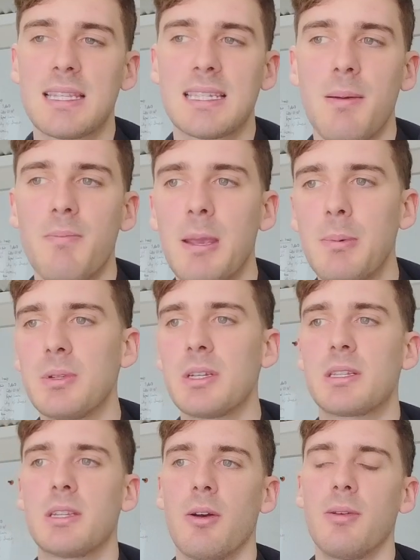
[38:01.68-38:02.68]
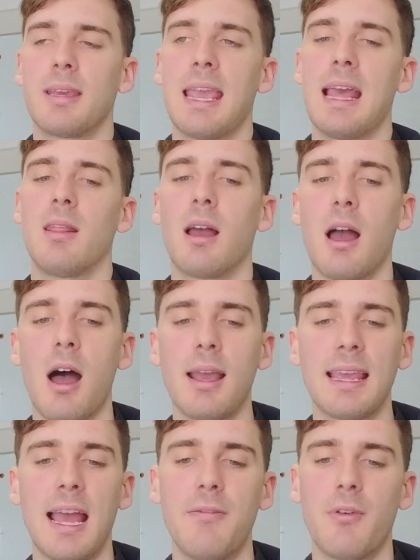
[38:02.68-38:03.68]
And some people just don't care. Like,
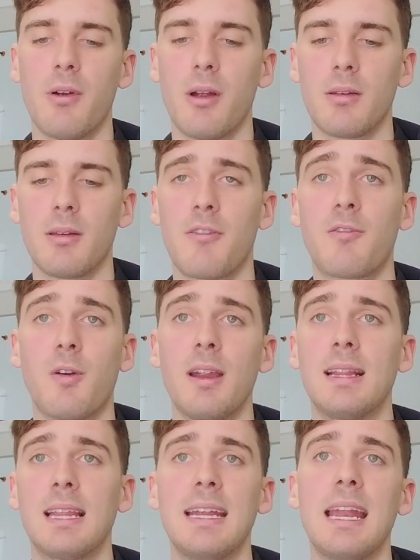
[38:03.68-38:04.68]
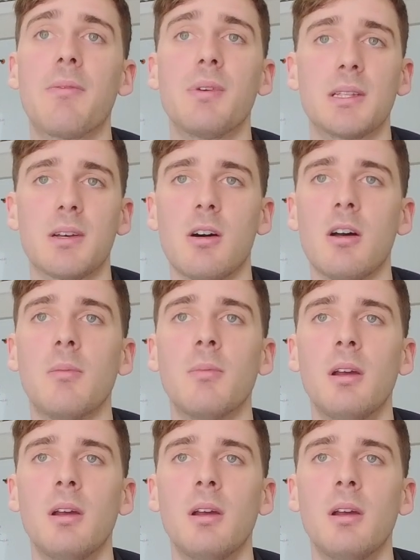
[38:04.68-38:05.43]
I gave her a free clean every time.